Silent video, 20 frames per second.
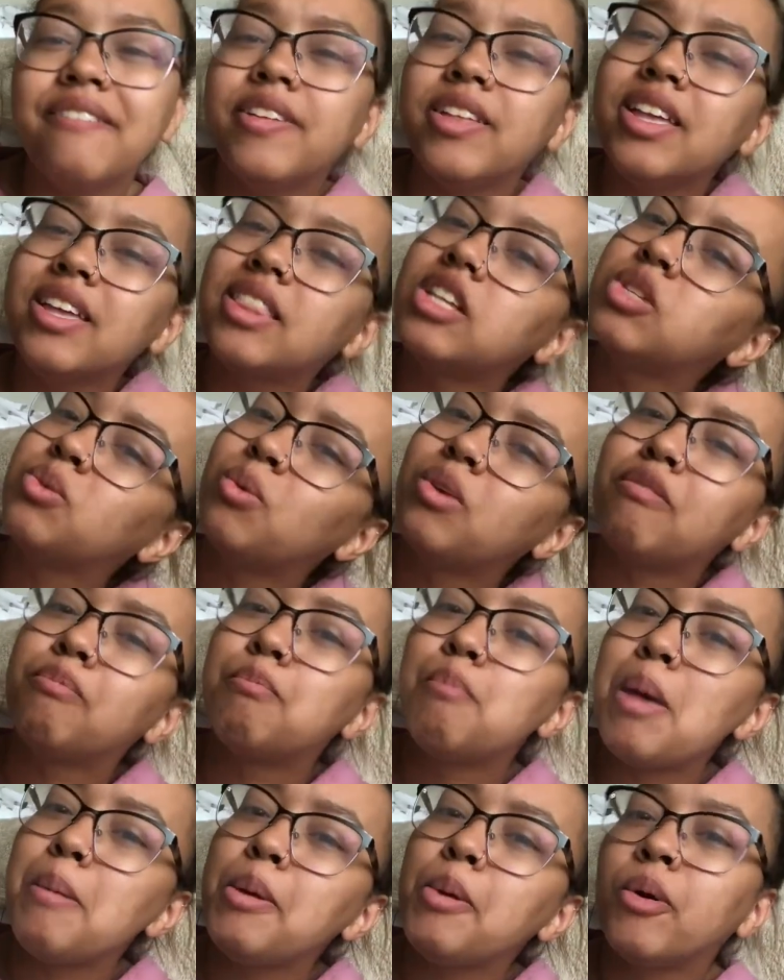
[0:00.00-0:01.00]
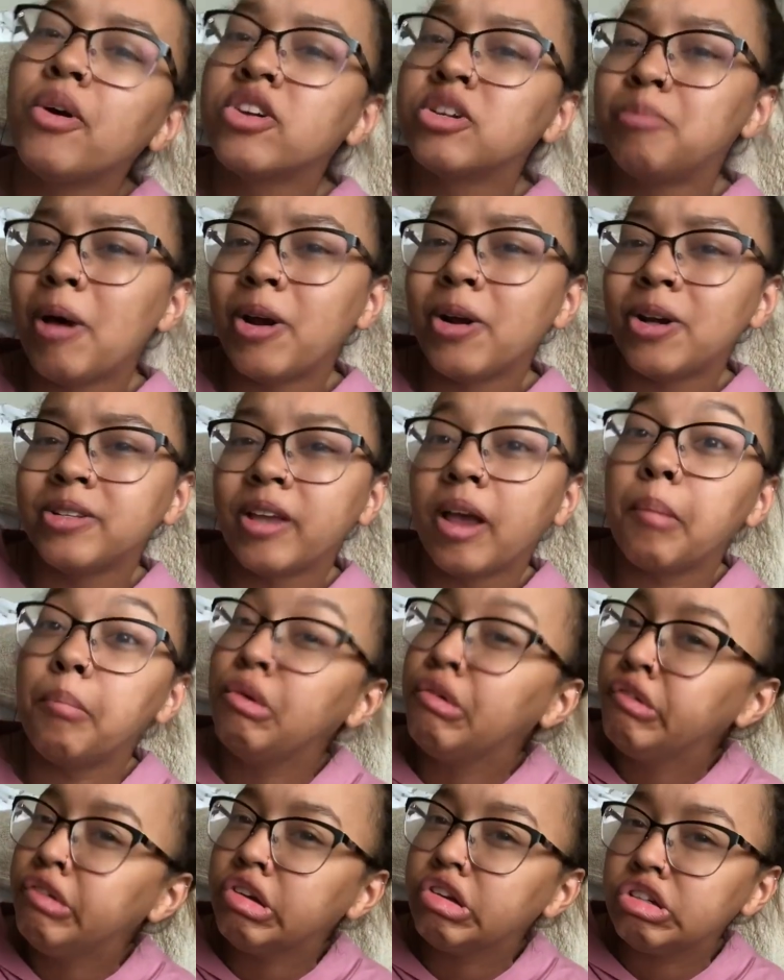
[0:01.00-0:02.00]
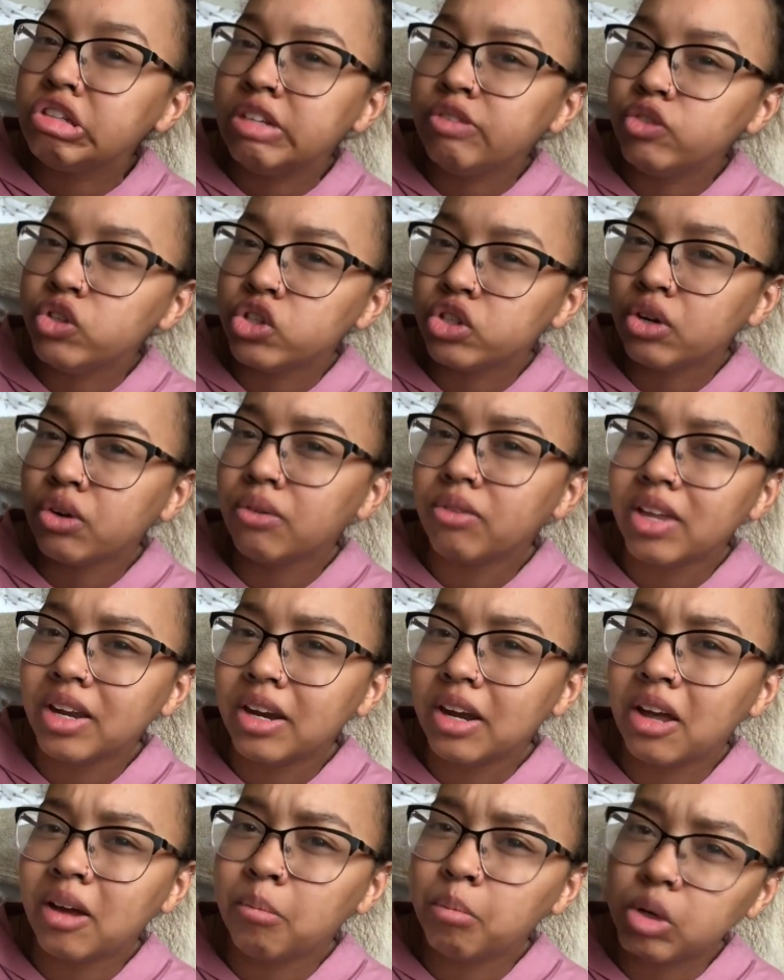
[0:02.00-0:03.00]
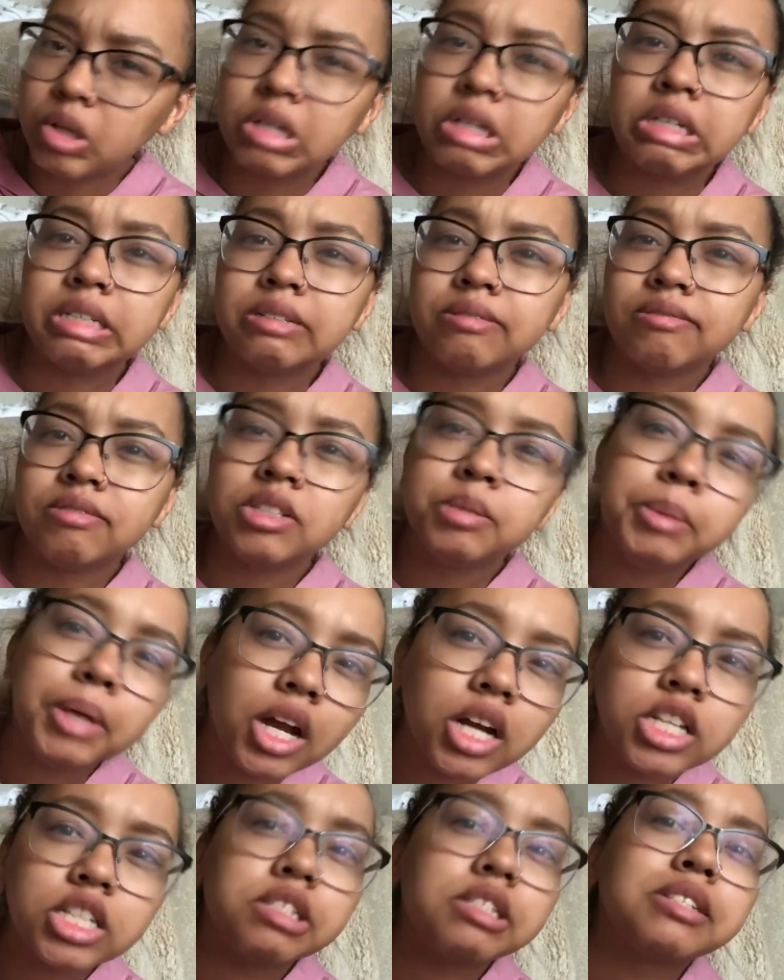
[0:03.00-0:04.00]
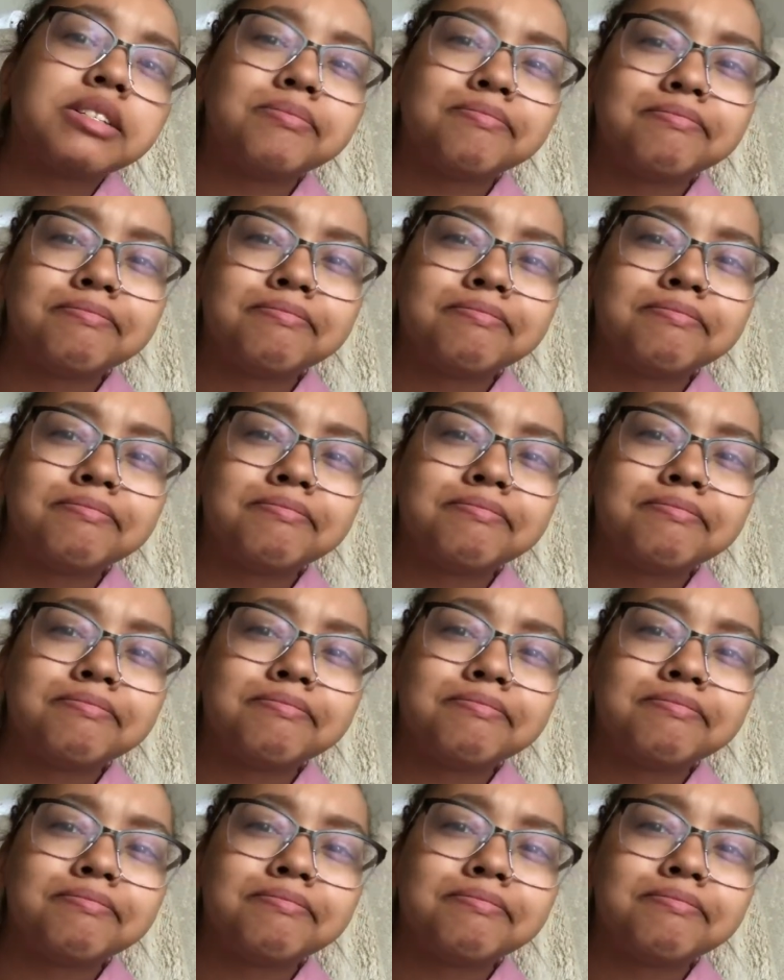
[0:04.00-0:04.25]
I feel like this would have maybe worked better as like a movie or TV show than a book, to be honest.